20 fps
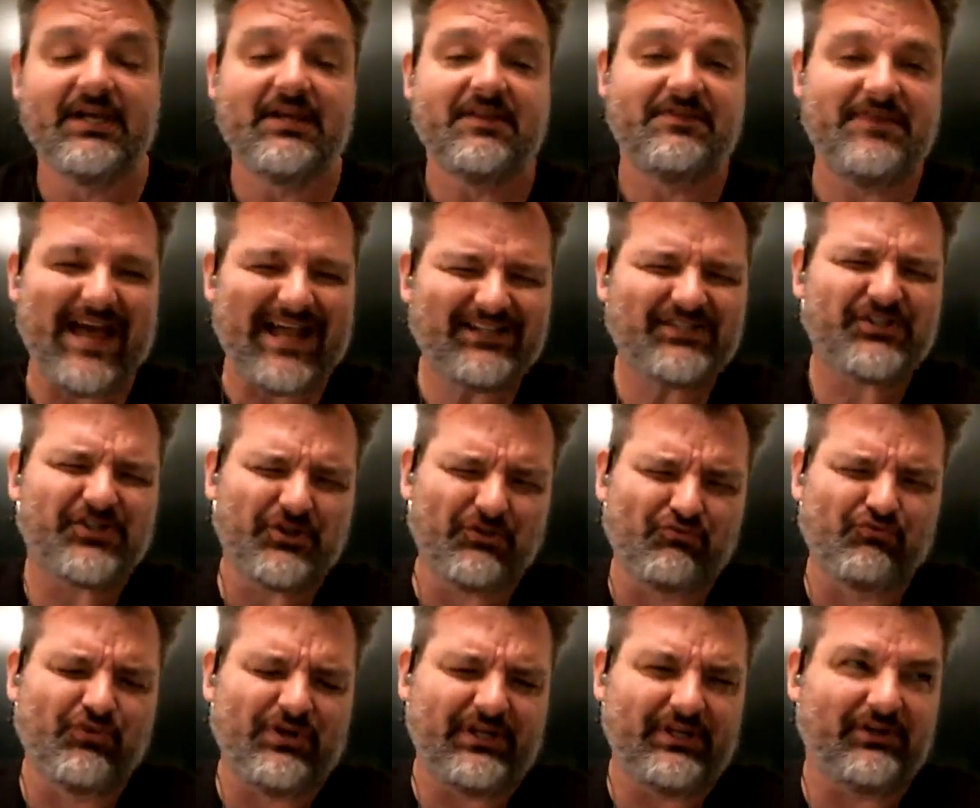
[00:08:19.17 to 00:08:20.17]
That's the
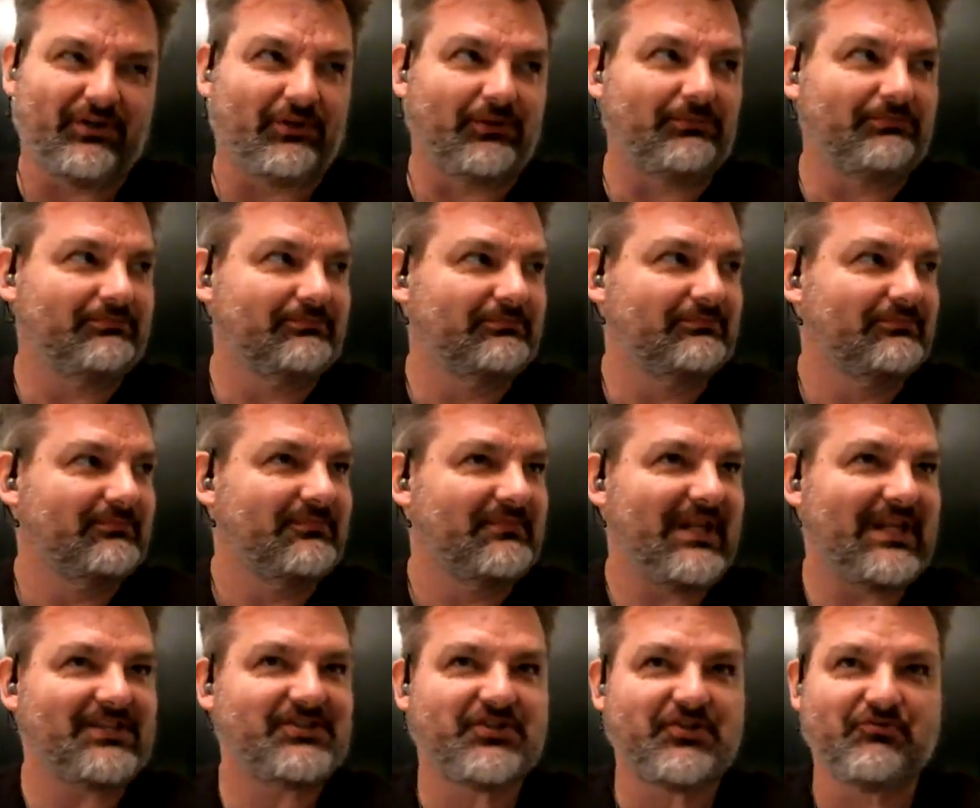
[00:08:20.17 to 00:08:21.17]
real
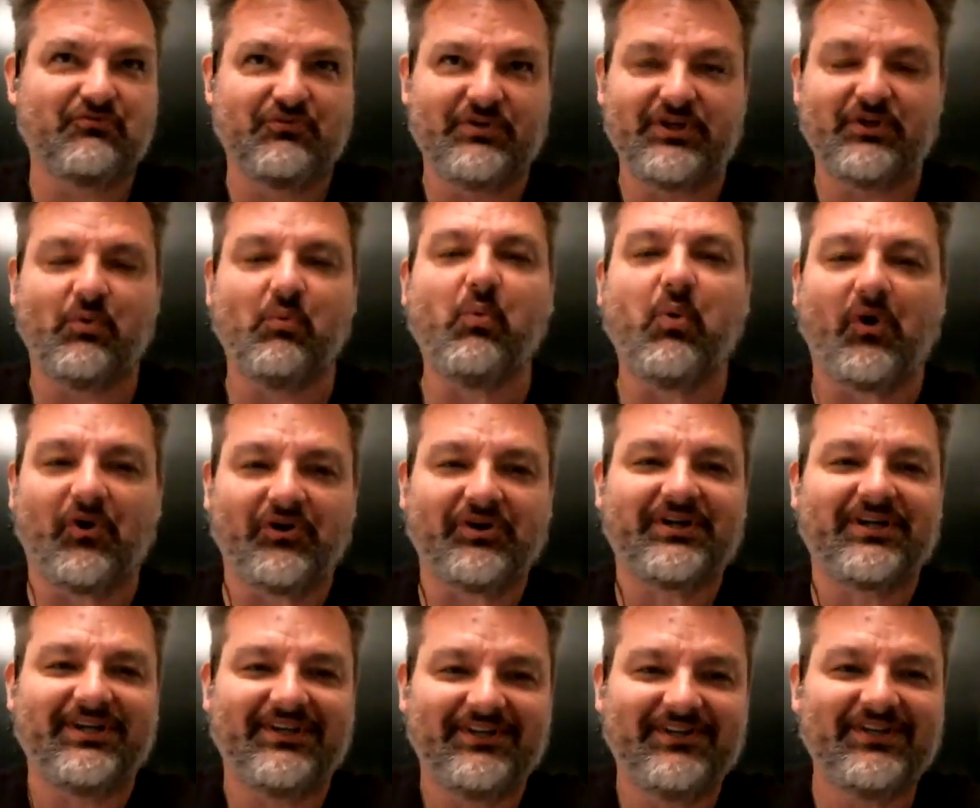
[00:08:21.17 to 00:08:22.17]

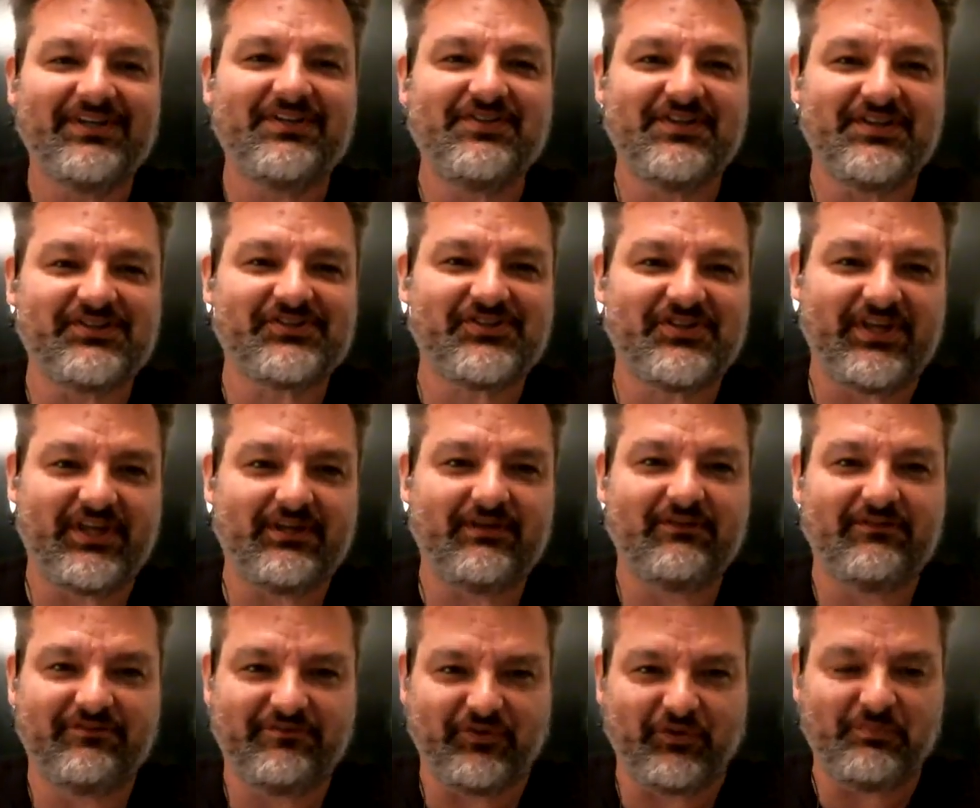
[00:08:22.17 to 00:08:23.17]
work in this thing
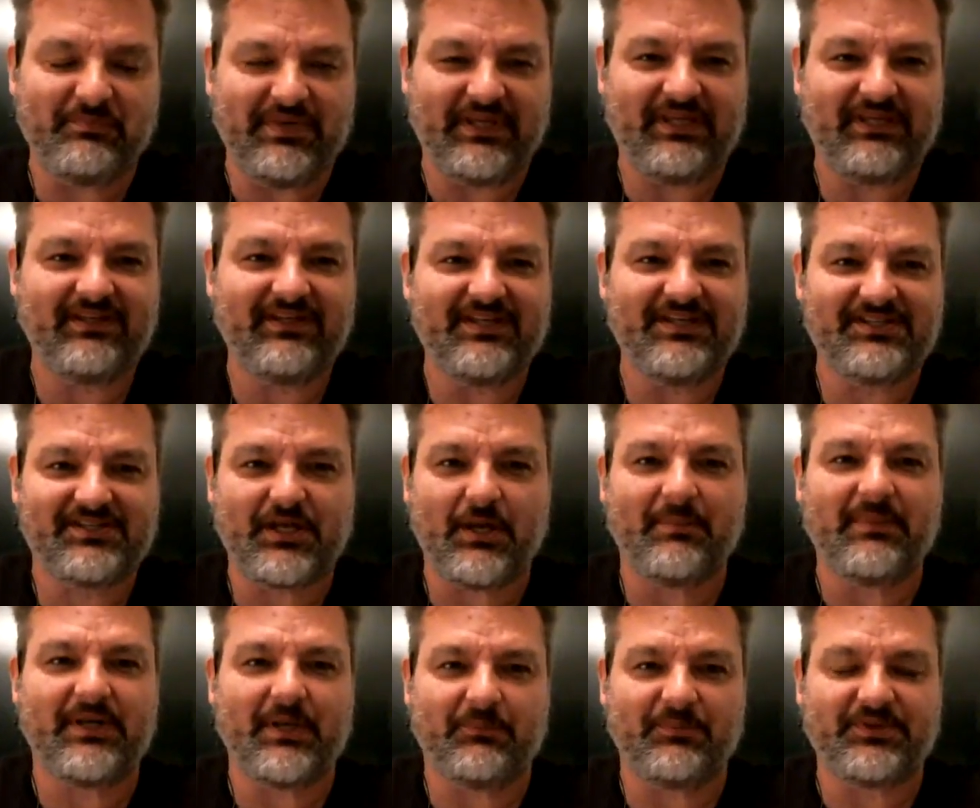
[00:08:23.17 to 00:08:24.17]
for me, is
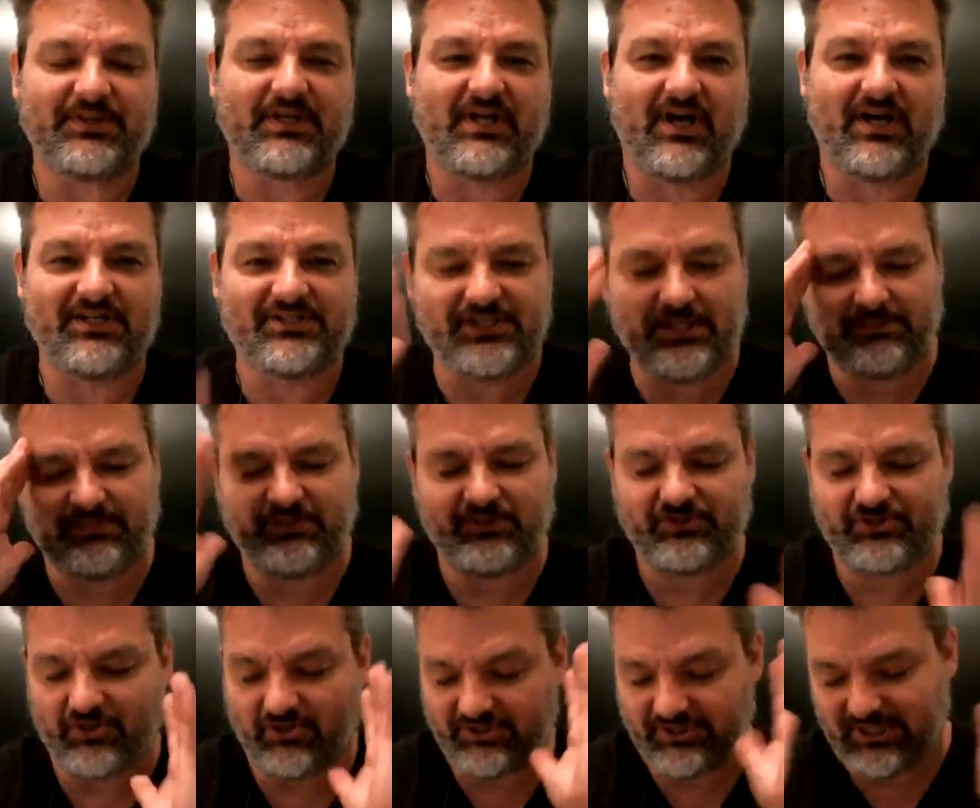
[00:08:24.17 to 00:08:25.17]
coming up with the concept and you
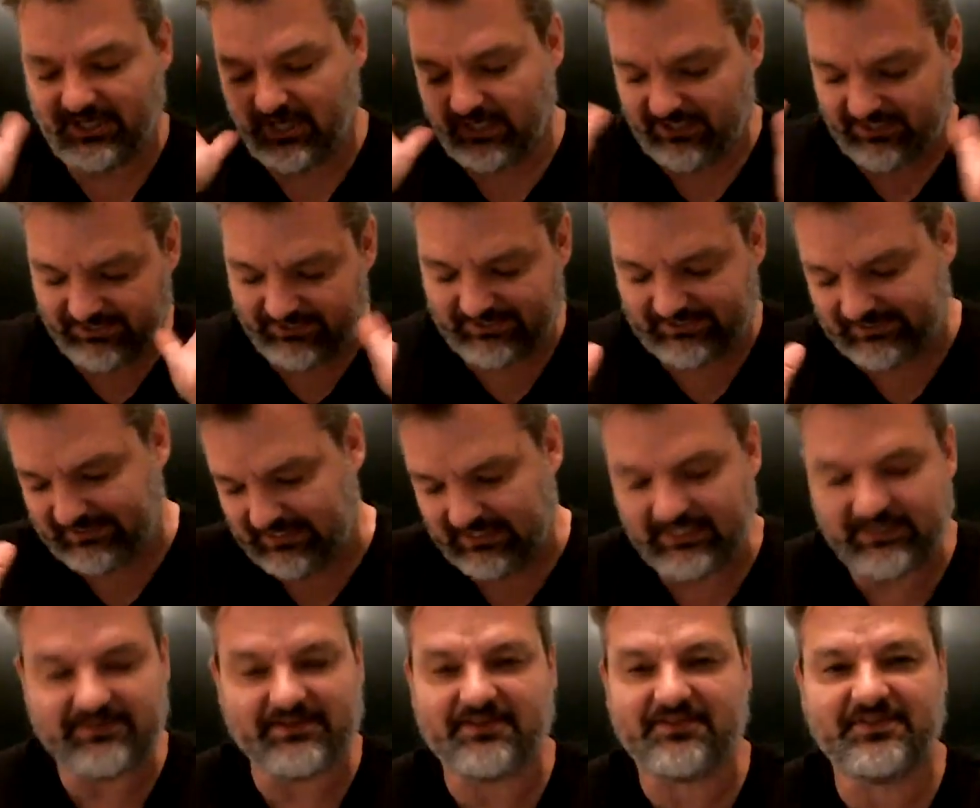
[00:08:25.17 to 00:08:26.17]
start to kind of see
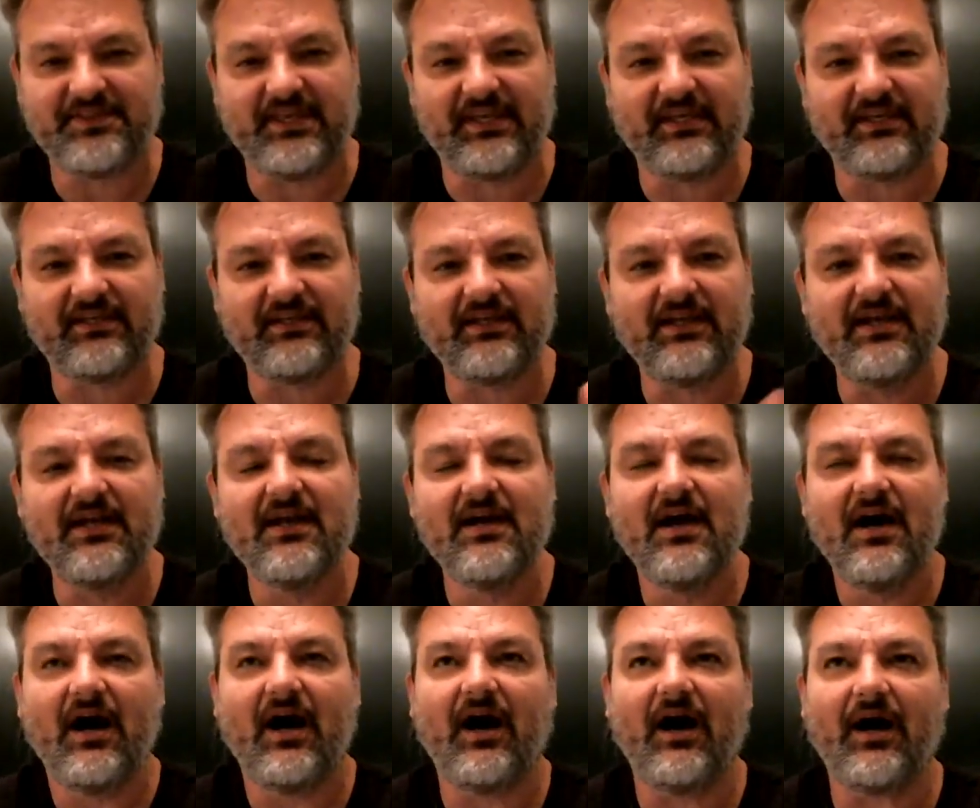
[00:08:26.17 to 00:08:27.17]
the thing.
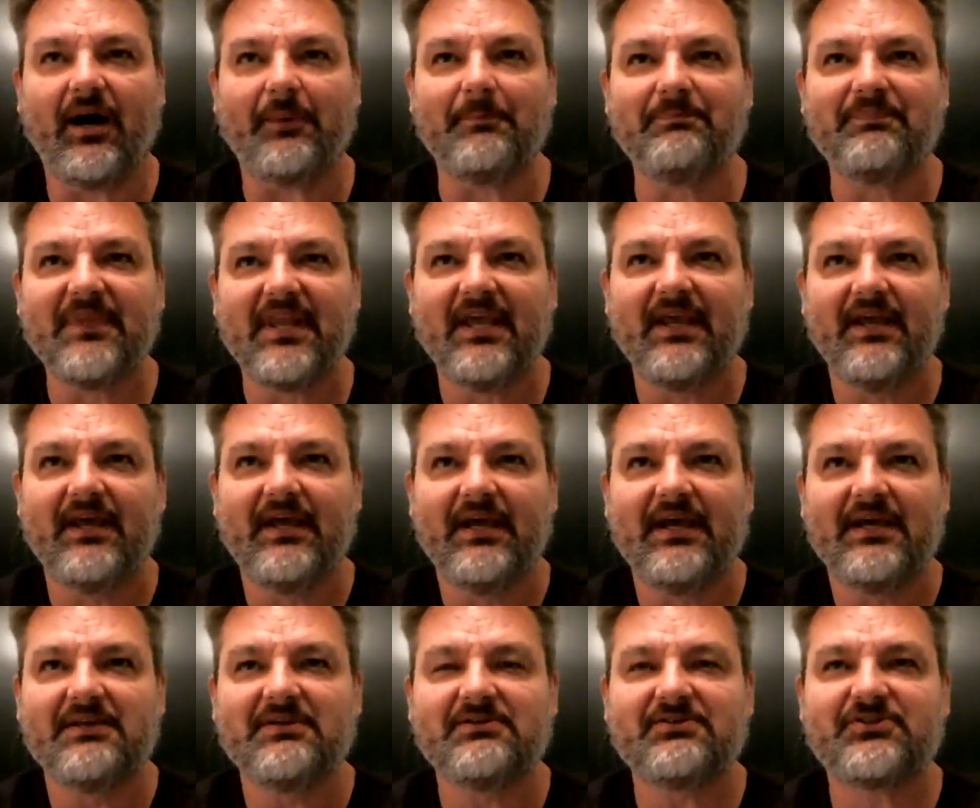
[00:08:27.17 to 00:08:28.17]

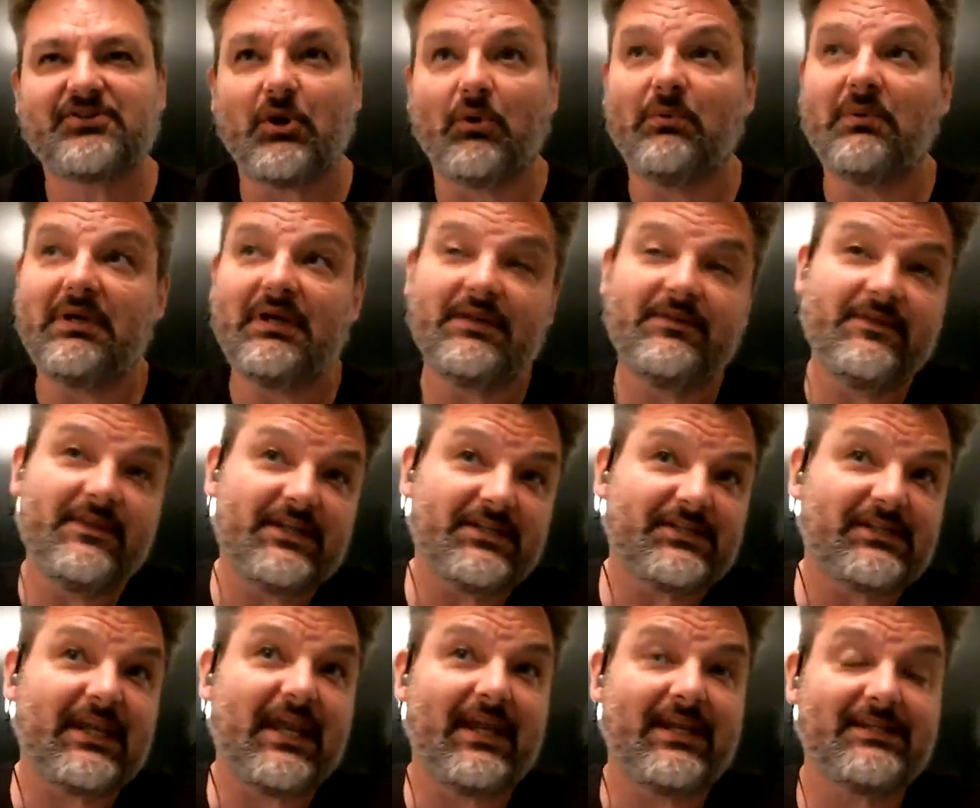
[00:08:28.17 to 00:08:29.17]
So in this
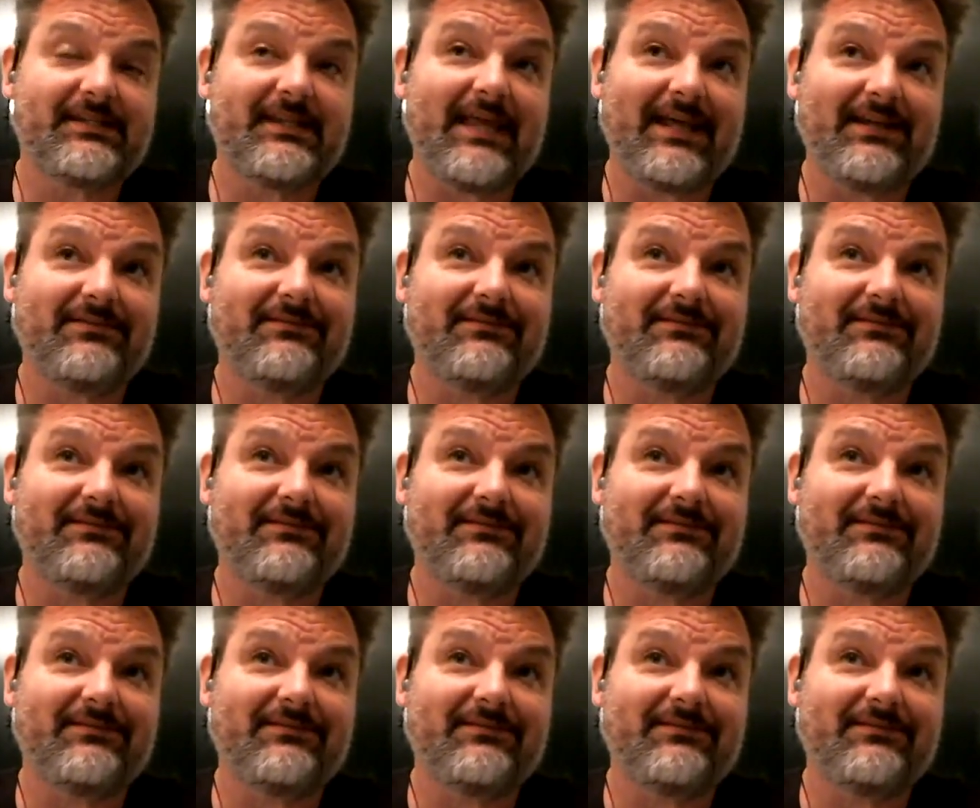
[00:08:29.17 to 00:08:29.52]
case, that